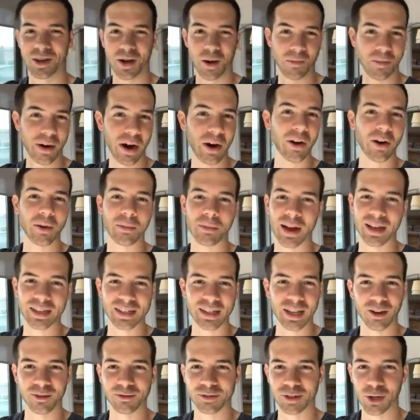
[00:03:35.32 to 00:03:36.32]
comparing
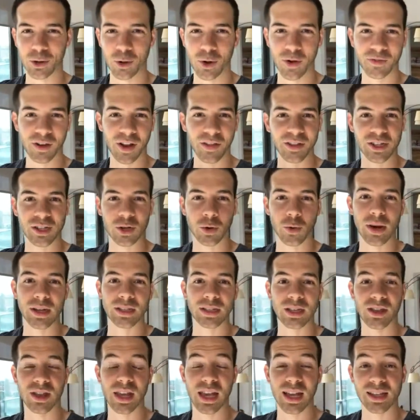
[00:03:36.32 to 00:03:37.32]
myself to who have done these
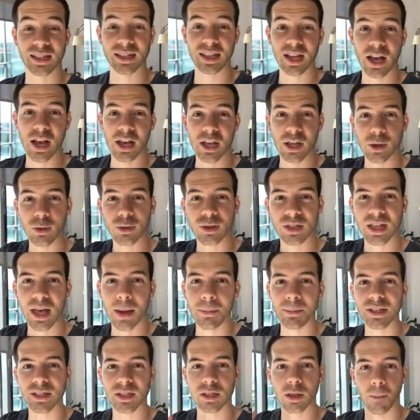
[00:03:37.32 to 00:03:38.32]
crazy things, use
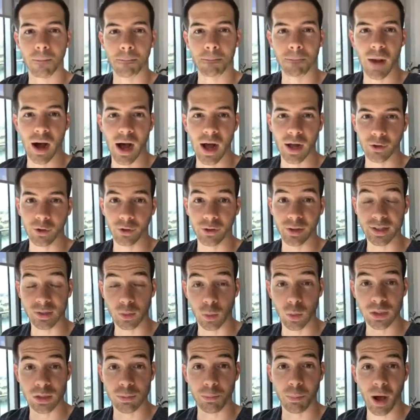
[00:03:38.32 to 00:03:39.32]
them as the model,
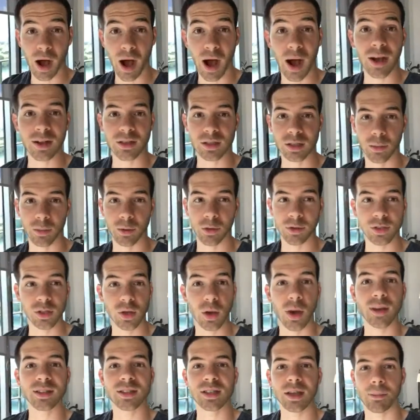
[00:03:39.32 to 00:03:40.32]
as what's possible.
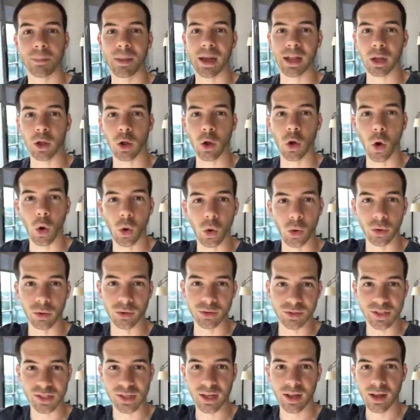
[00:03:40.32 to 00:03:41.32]
So I'll set my
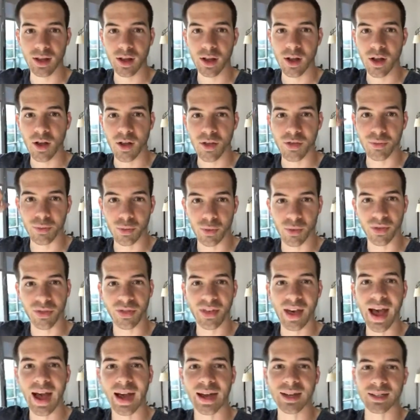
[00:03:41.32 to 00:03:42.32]
goals through
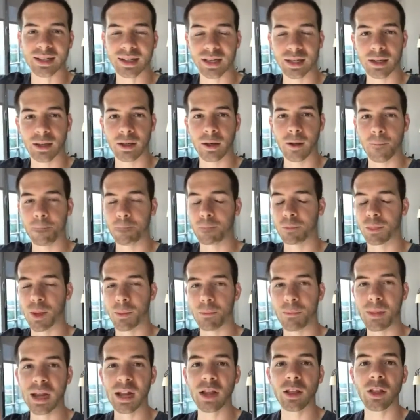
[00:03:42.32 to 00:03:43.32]
that. The
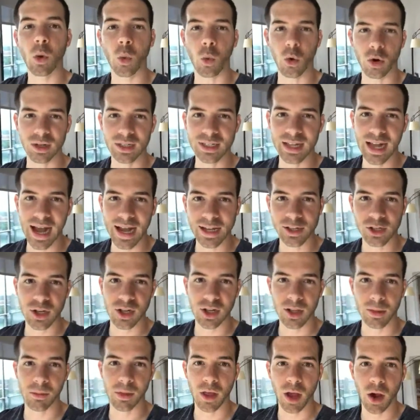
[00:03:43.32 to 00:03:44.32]
minute that we're attached
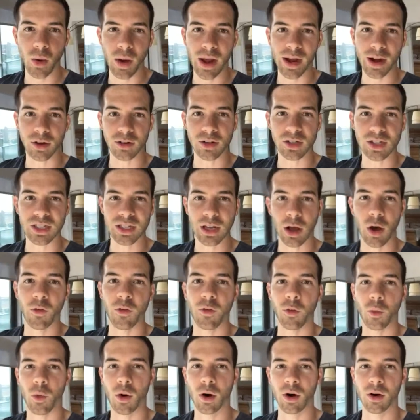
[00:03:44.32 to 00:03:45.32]
to them though and our
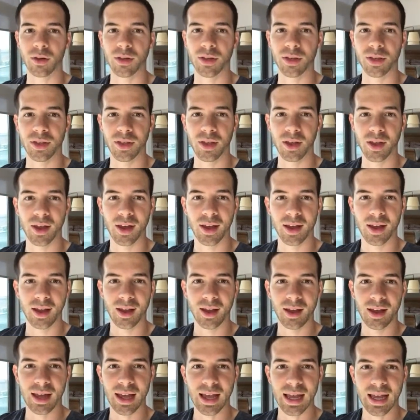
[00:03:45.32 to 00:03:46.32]
self-worth
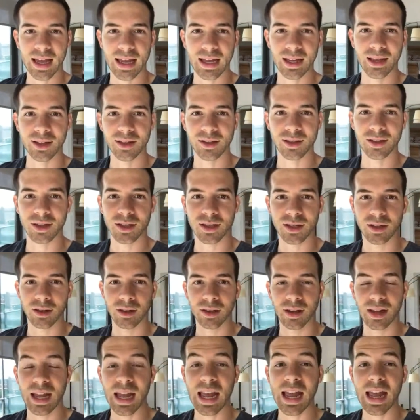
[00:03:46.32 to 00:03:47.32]
is
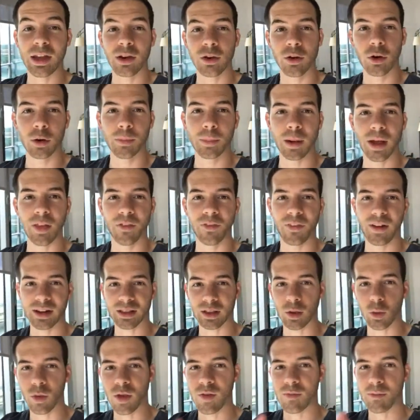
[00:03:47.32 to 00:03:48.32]
hindered by the
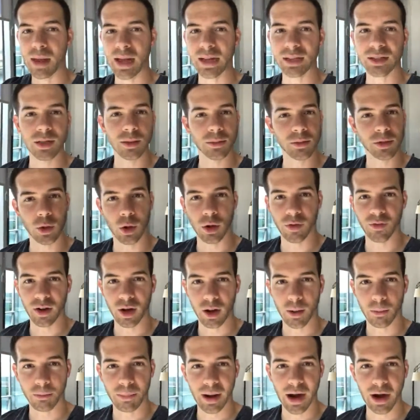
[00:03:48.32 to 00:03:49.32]
fact that we've made some sort of a
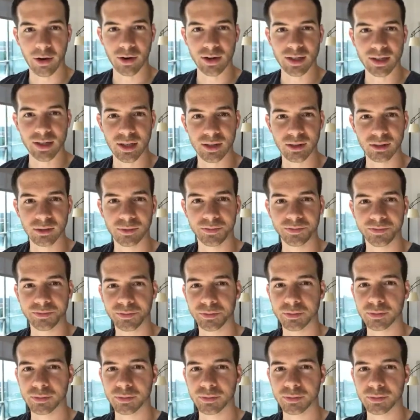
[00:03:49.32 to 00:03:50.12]
comparison